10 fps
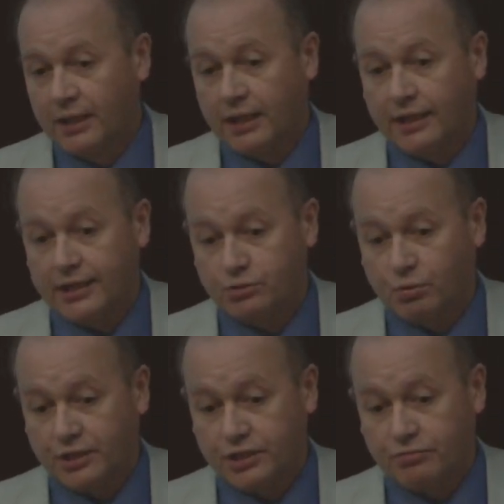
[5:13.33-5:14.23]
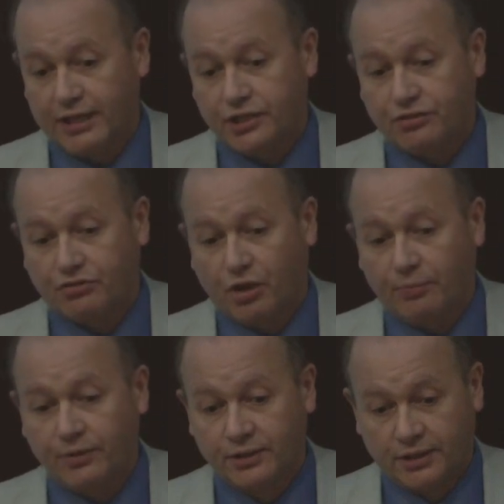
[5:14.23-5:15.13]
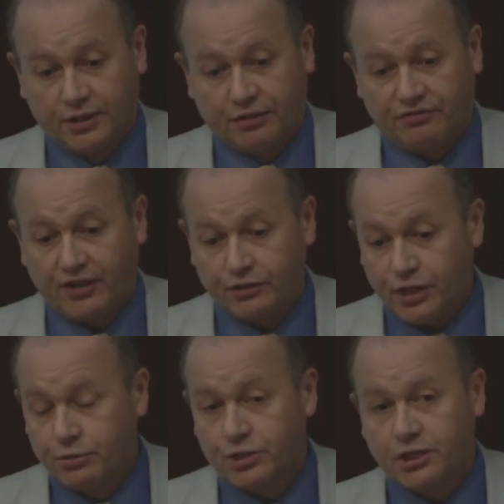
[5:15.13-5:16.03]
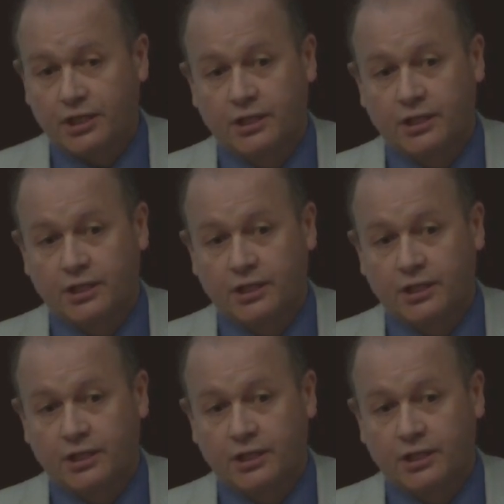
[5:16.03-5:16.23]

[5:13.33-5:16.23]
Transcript: Uh, his work has ranged from fair use